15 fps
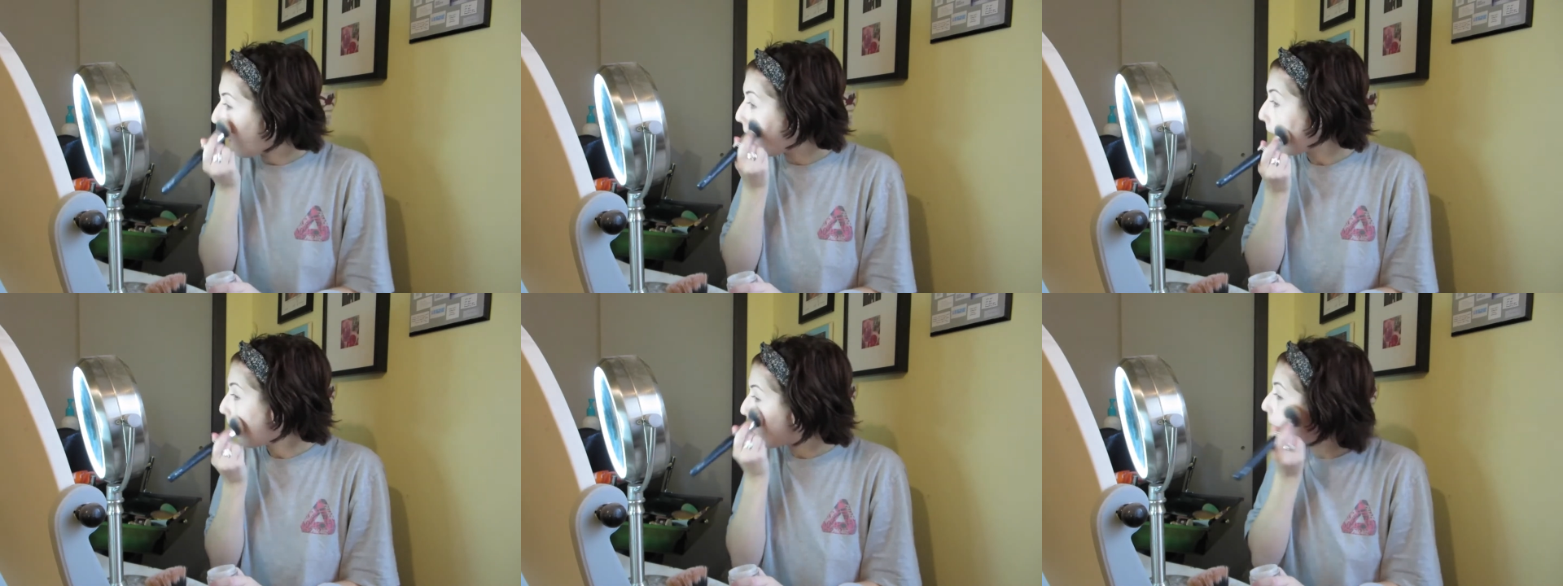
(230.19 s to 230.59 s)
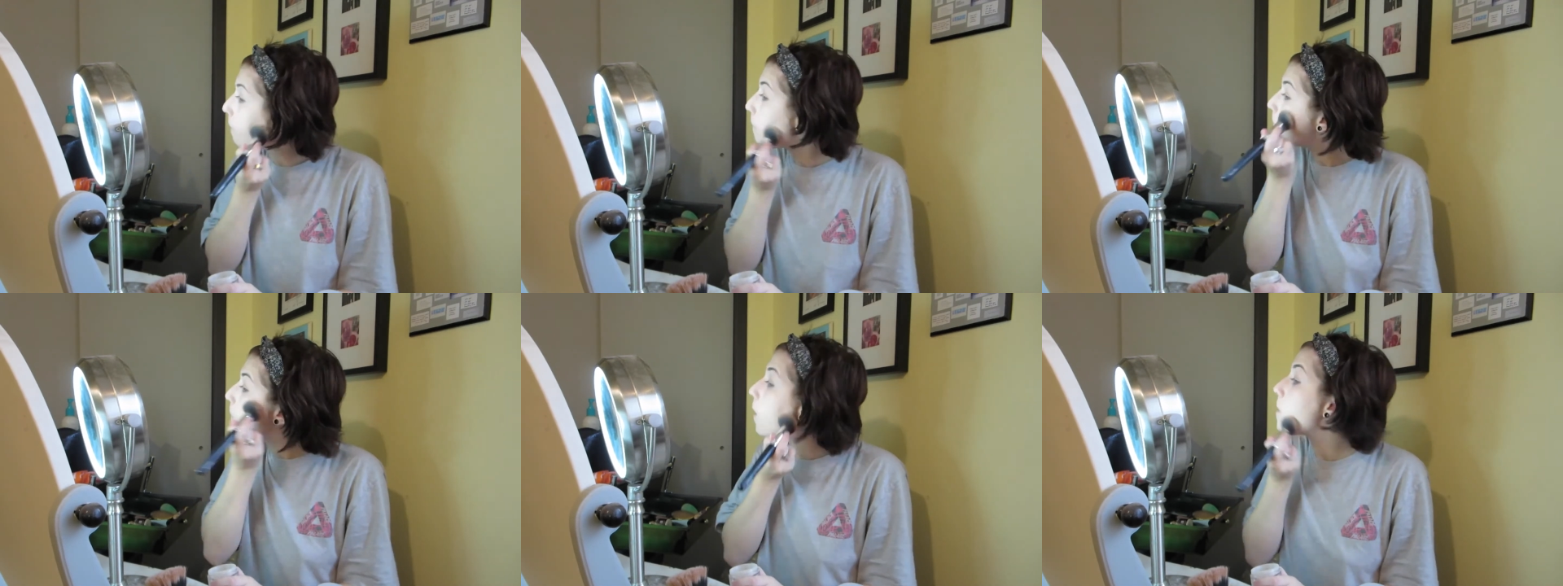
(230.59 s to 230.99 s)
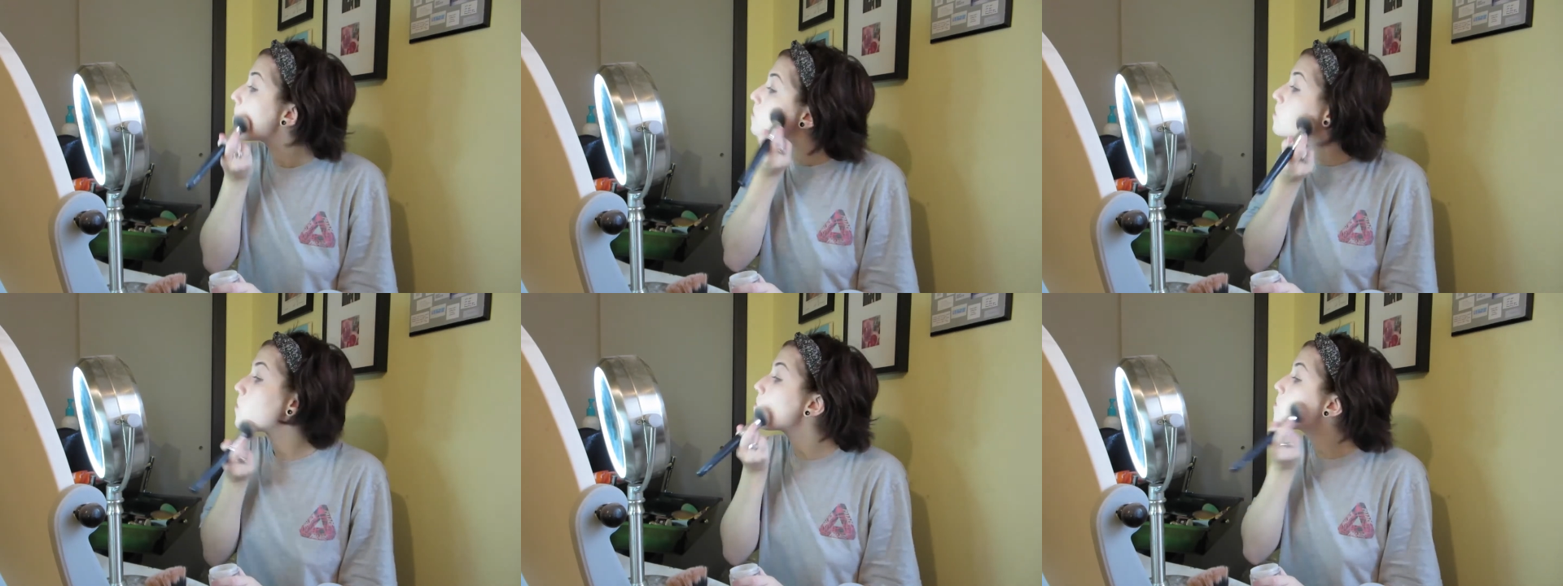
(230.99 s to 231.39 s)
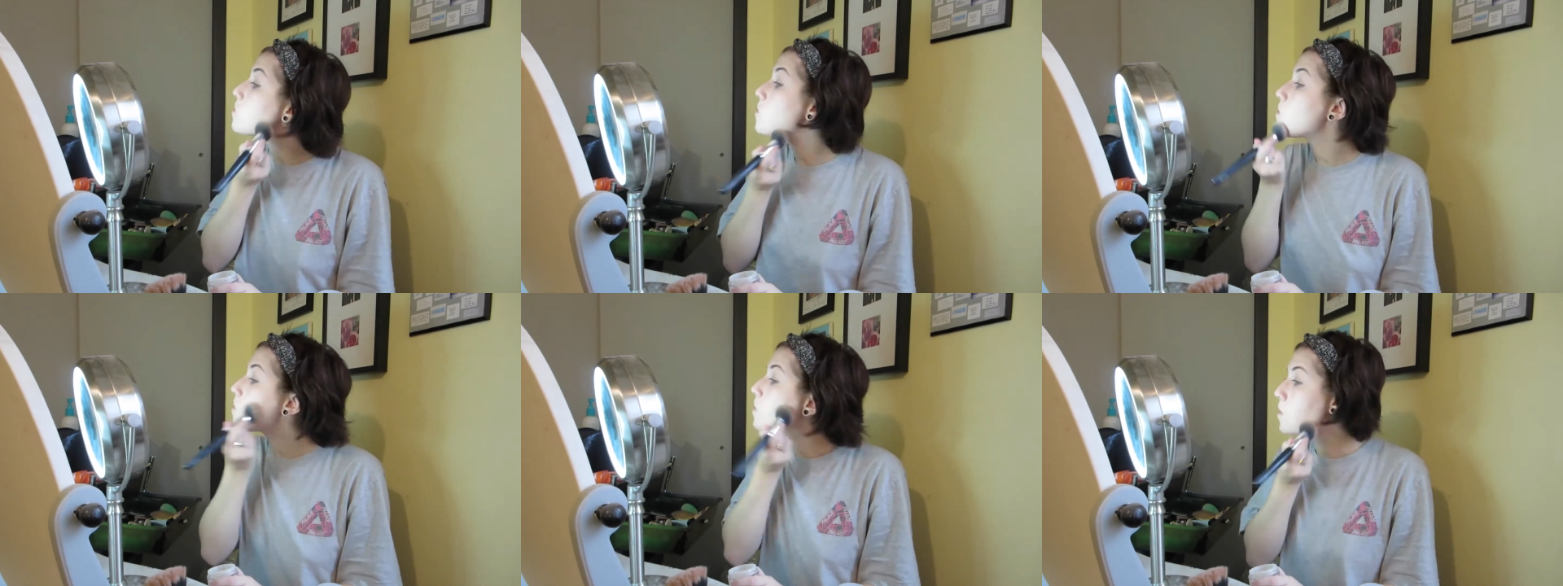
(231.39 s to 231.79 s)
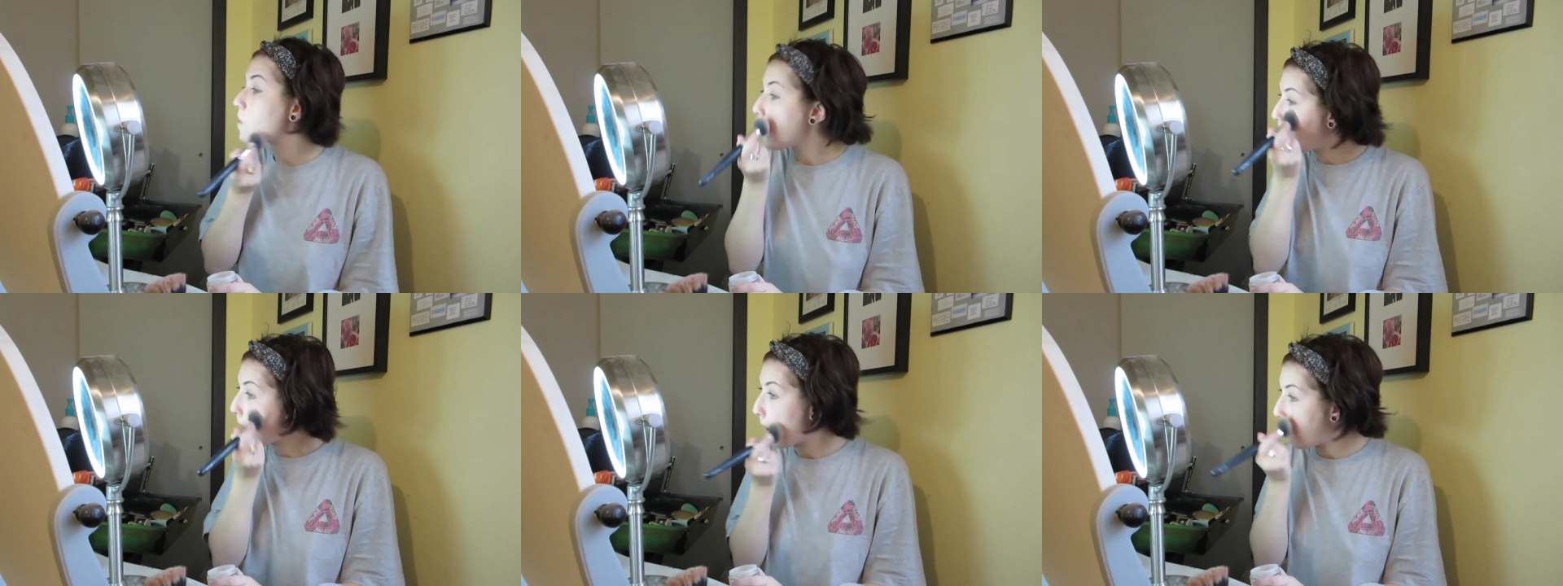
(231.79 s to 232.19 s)
And I just like to,
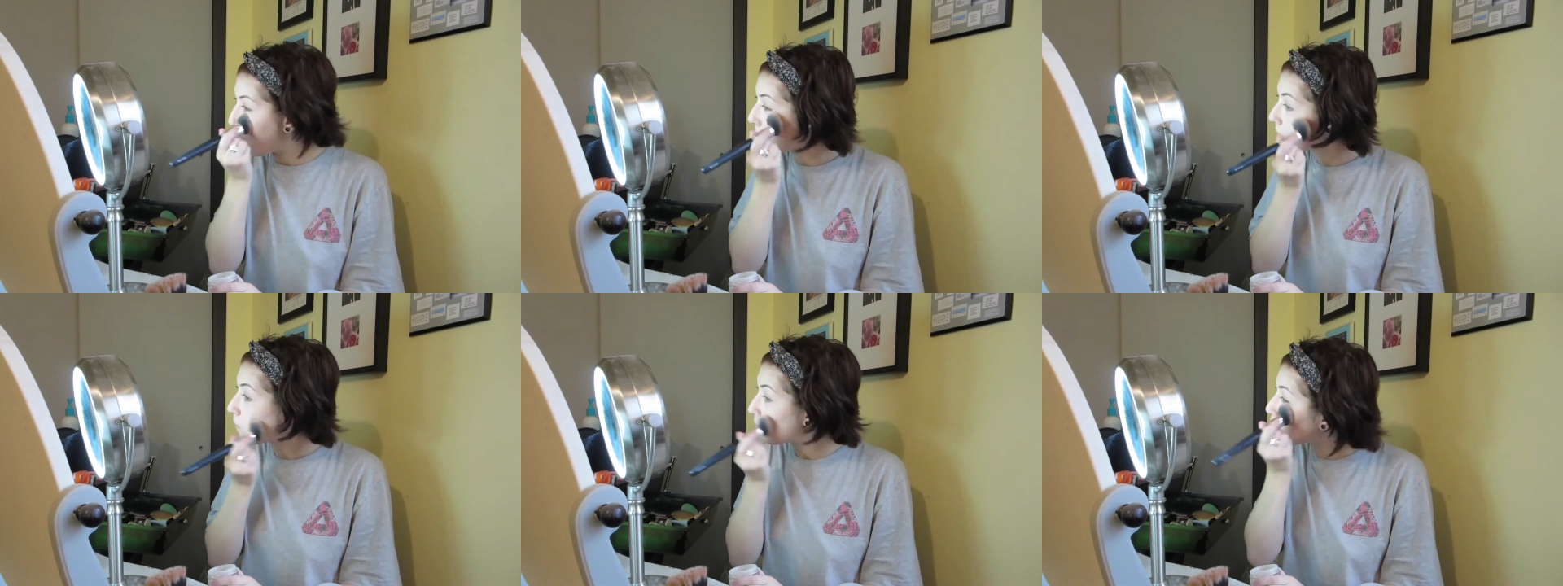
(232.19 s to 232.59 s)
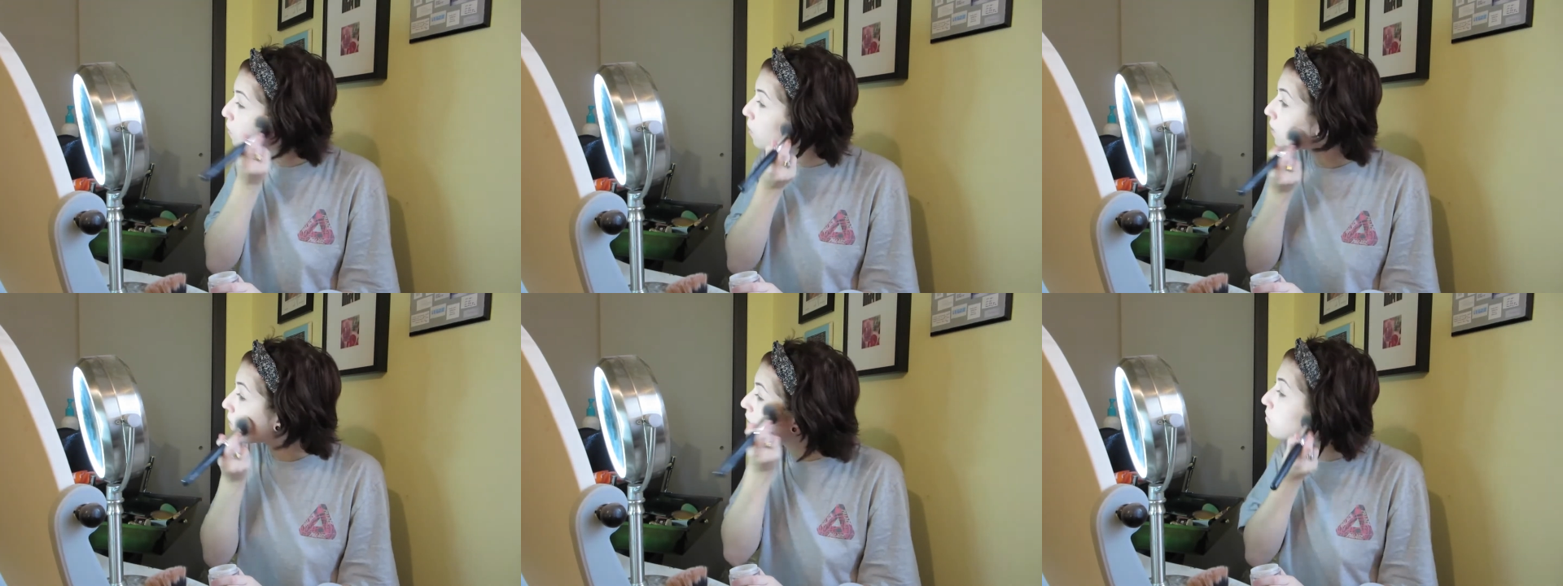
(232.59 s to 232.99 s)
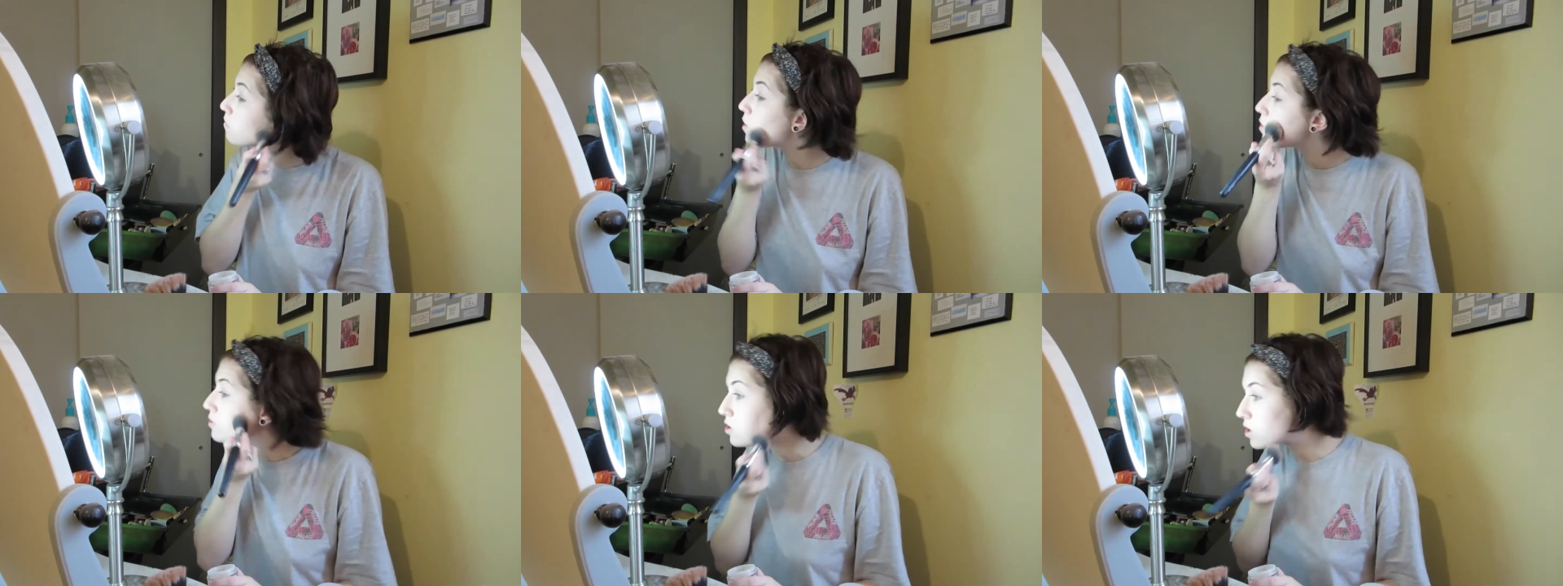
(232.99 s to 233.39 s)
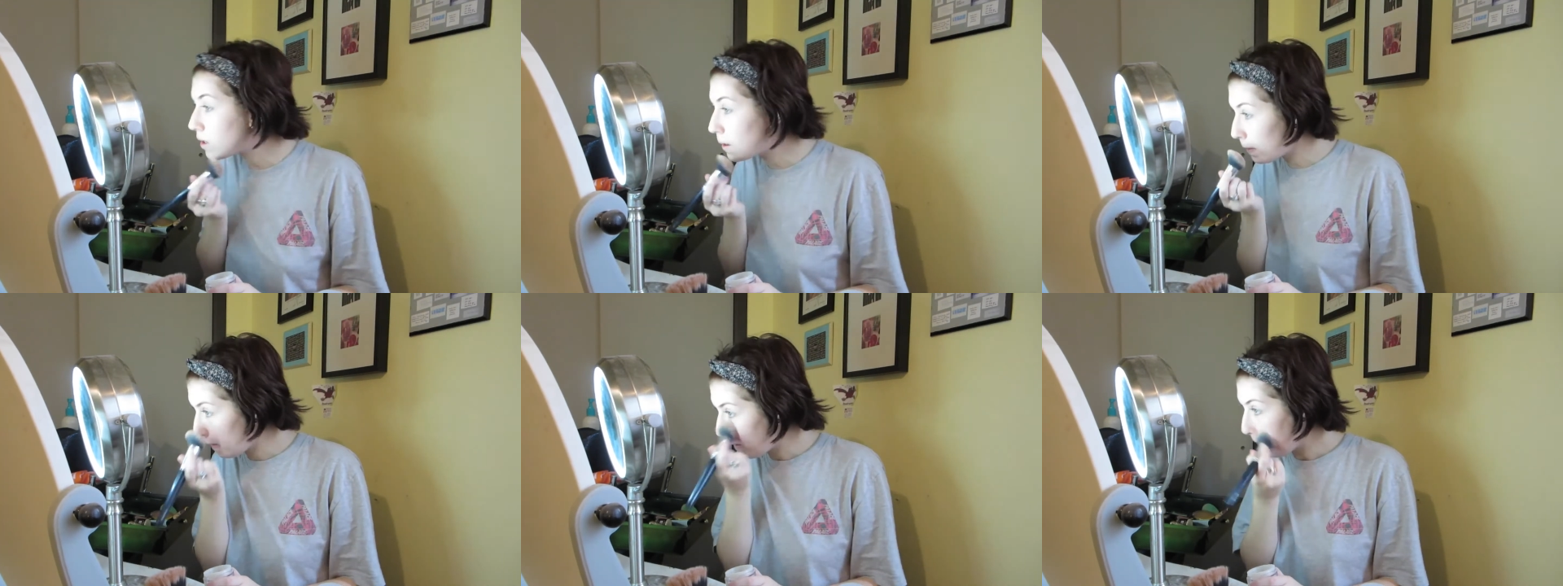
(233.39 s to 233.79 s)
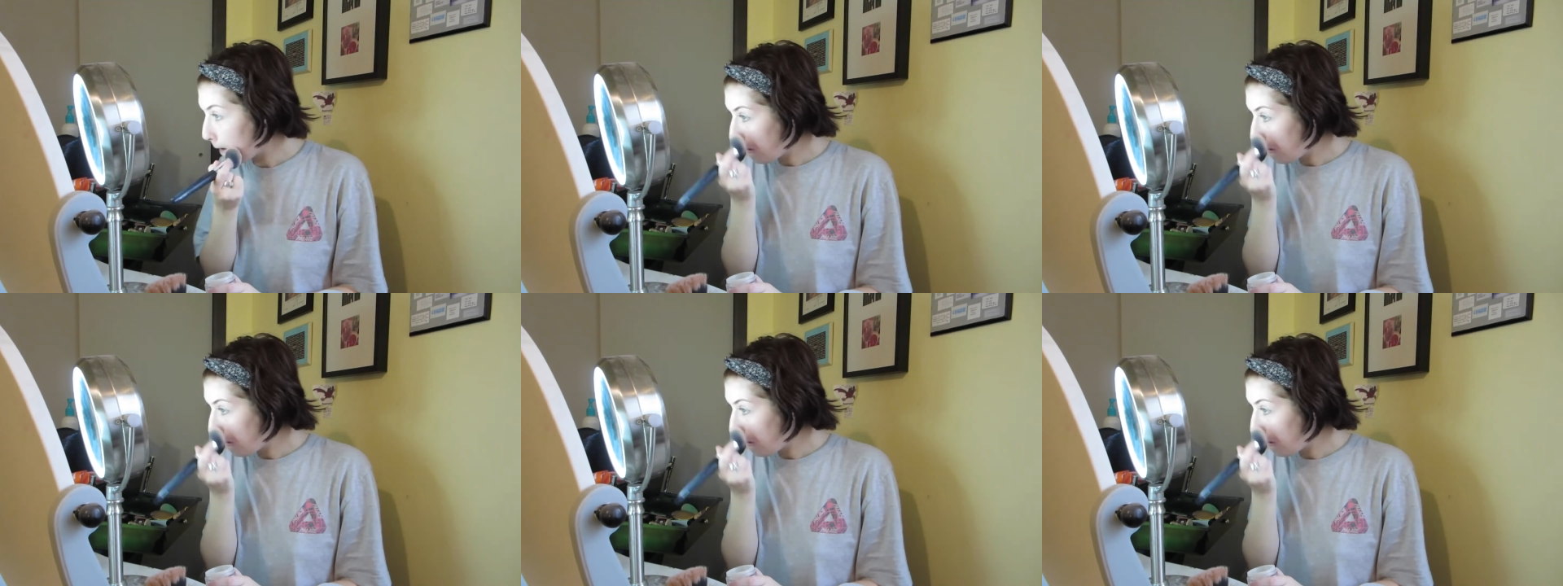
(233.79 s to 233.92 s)
in a swirling motion,